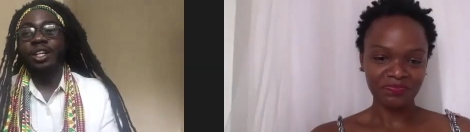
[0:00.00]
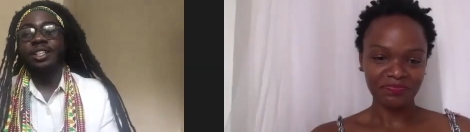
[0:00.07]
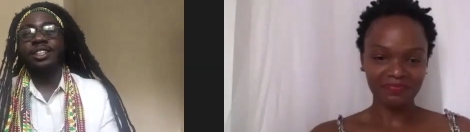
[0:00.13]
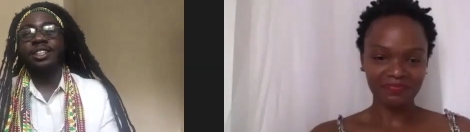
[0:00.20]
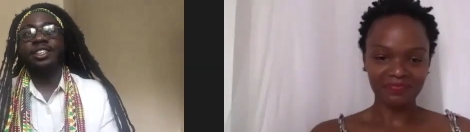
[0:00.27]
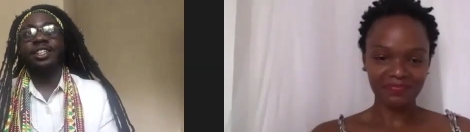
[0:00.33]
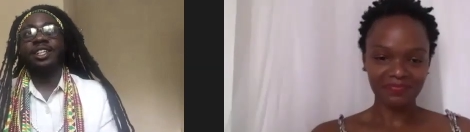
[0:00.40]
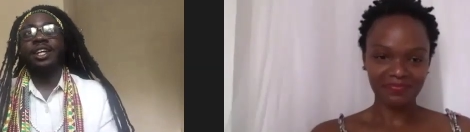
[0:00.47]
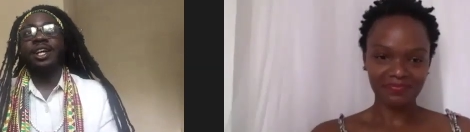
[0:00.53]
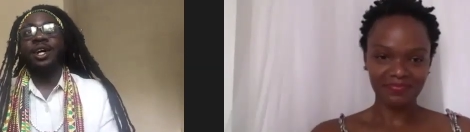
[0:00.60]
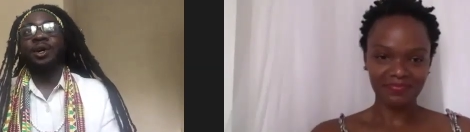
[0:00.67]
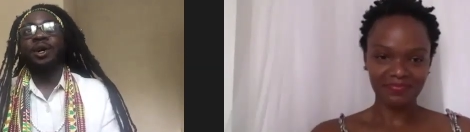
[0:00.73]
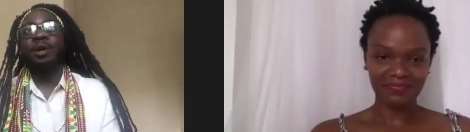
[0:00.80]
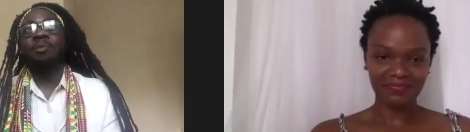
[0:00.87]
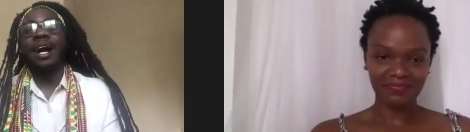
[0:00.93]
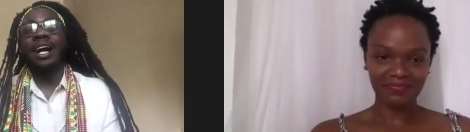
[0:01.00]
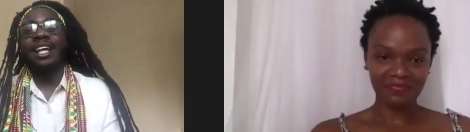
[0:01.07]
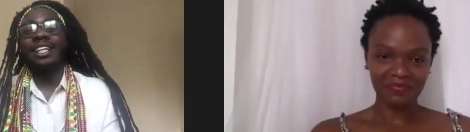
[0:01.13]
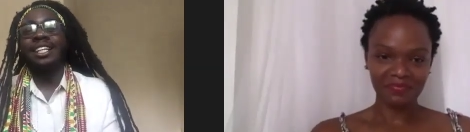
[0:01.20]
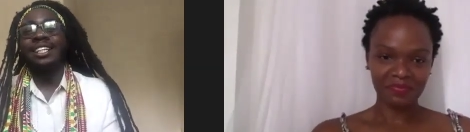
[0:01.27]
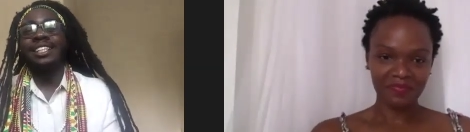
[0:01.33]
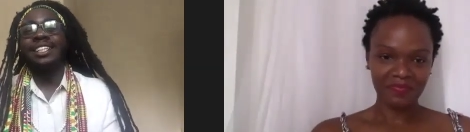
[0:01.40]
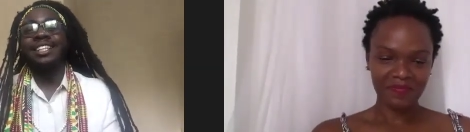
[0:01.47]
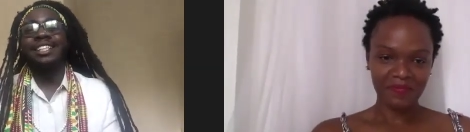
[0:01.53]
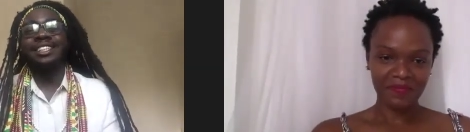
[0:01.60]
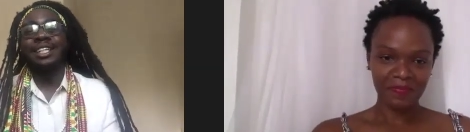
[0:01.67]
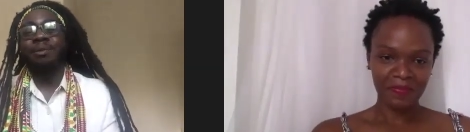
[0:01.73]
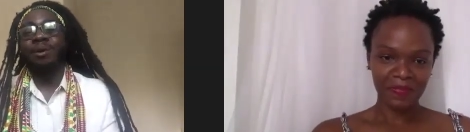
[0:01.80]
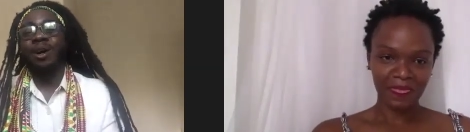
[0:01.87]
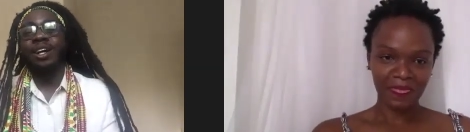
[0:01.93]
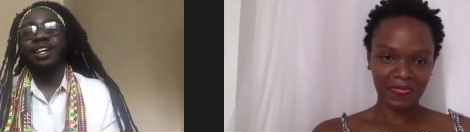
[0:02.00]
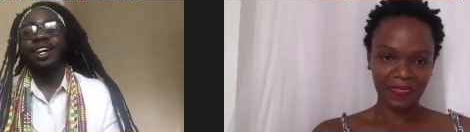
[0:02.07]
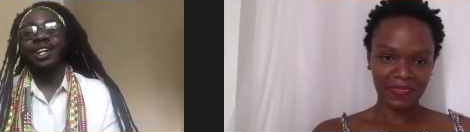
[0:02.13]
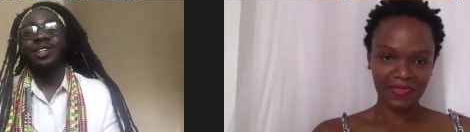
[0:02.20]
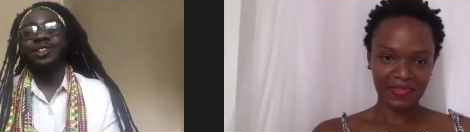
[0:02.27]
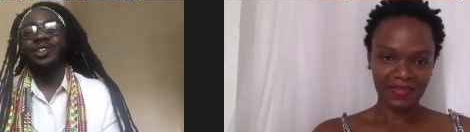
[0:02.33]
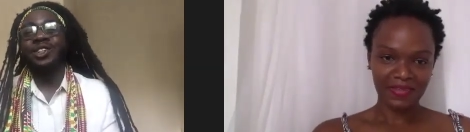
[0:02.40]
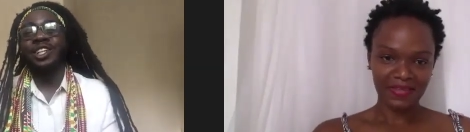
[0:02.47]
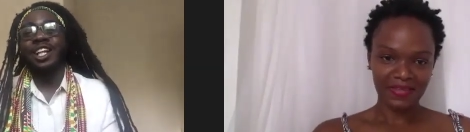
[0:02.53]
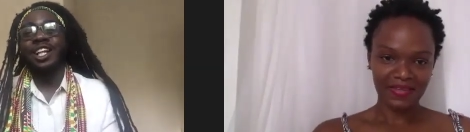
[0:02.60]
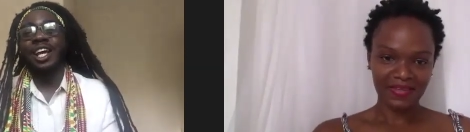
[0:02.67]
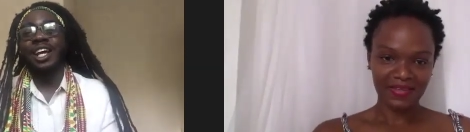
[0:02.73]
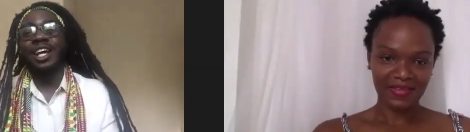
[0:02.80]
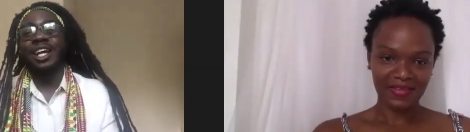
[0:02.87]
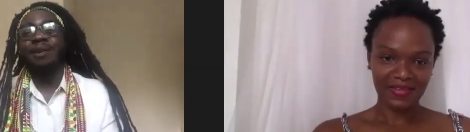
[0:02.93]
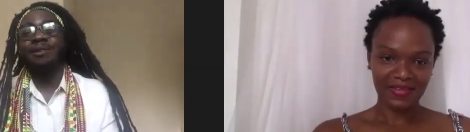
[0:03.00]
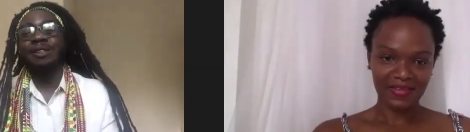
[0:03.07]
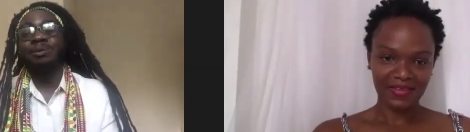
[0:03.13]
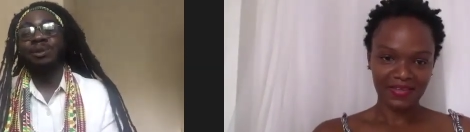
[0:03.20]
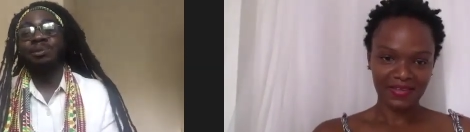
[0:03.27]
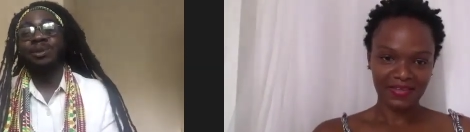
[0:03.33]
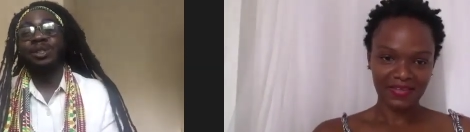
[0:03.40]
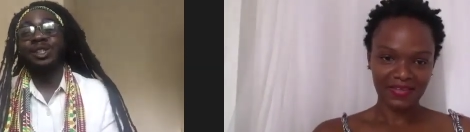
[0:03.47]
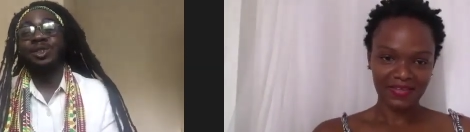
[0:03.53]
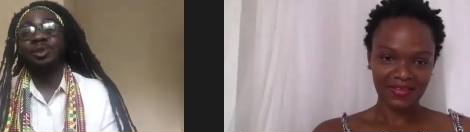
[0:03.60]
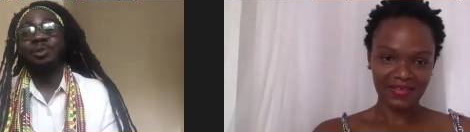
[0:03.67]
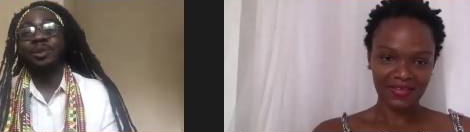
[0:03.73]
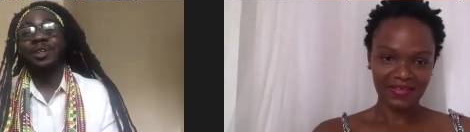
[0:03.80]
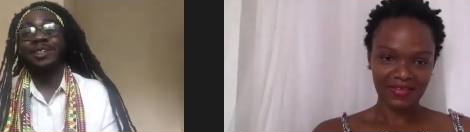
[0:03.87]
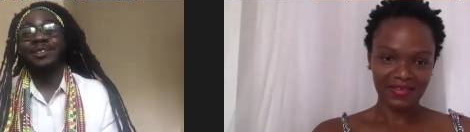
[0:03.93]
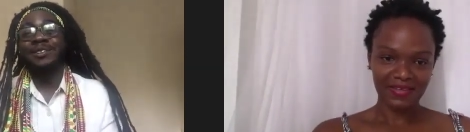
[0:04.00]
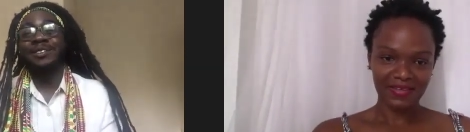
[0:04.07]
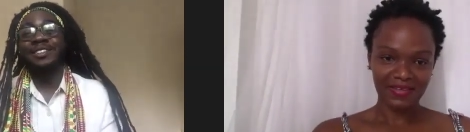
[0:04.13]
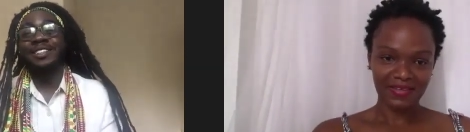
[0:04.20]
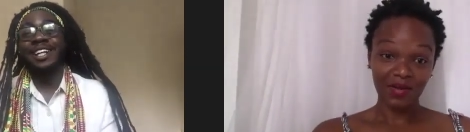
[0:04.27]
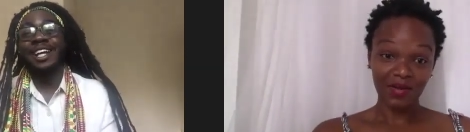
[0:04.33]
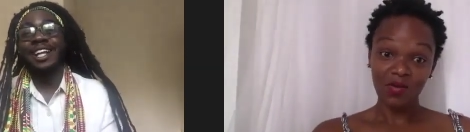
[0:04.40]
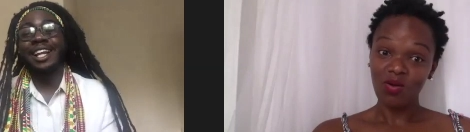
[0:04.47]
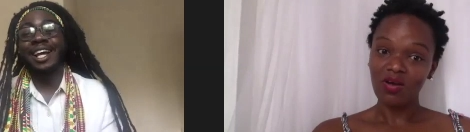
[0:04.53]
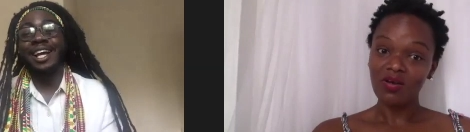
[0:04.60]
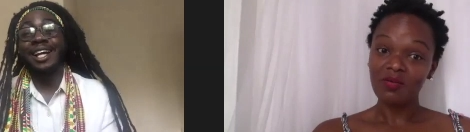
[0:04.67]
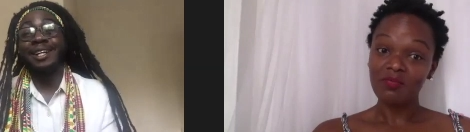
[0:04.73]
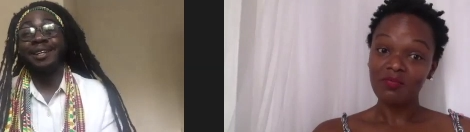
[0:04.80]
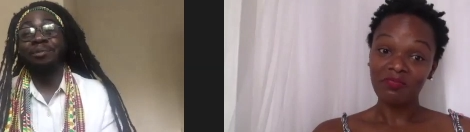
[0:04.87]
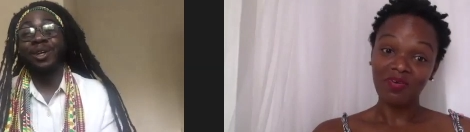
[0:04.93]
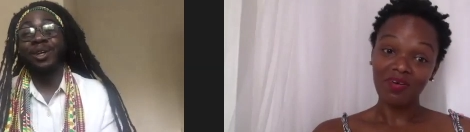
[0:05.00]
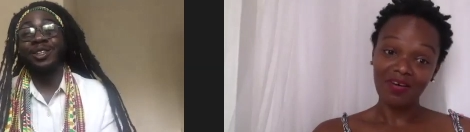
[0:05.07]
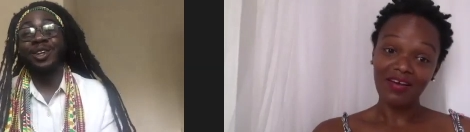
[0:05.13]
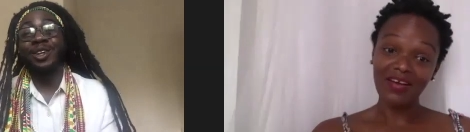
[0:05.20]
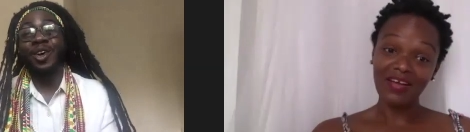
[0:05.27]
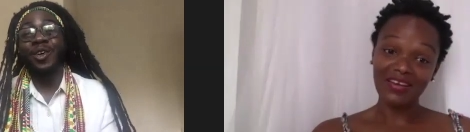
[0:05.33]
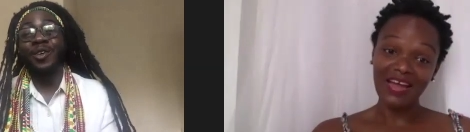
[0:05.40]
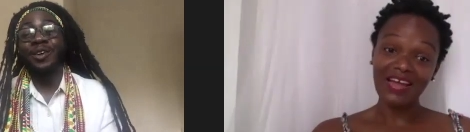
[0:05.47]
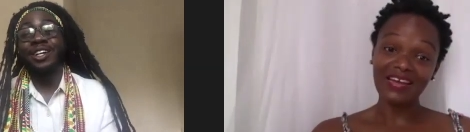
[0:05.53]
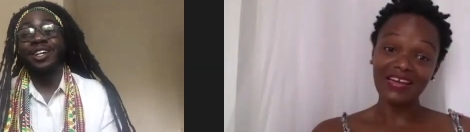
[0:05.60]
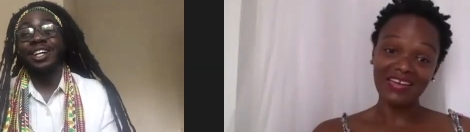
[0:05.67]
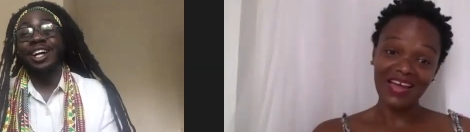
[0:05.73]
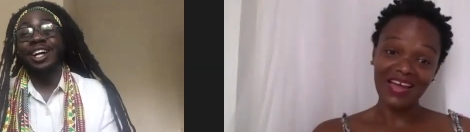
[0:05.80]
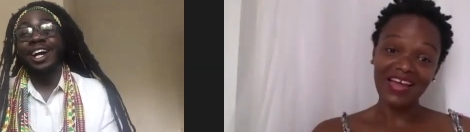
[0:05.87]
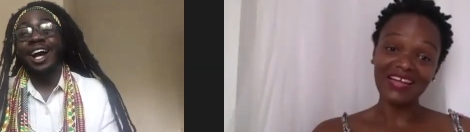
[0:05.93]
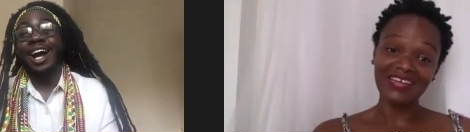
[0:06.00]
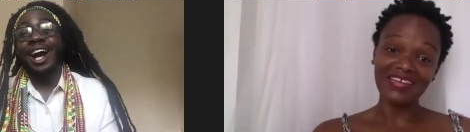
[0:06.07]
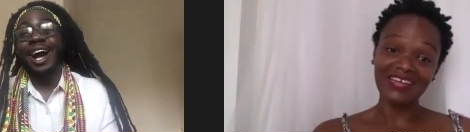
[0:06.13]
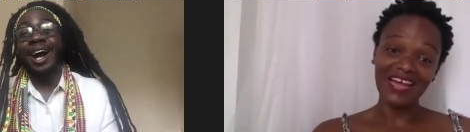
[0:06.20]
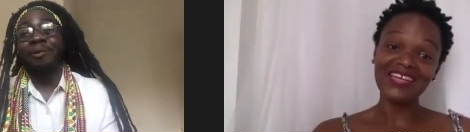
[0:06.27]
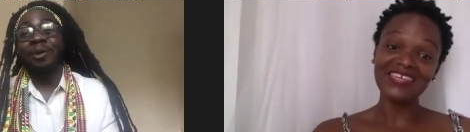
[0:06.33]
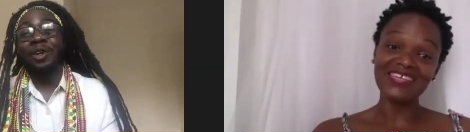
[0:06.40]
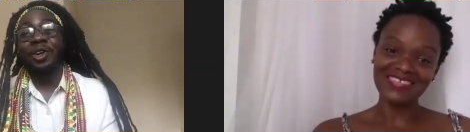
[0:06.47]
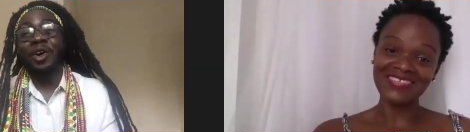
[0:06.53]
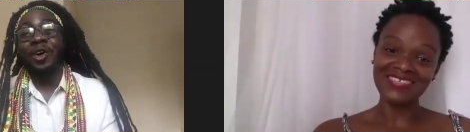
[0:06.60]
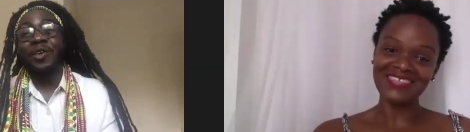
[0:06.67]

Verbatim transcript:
Speaker 1: dish. Uh, back in the days, eh, boy, I really like um, split pea soup. Eh? And like, but boy,
Speaker 2: now, that is it.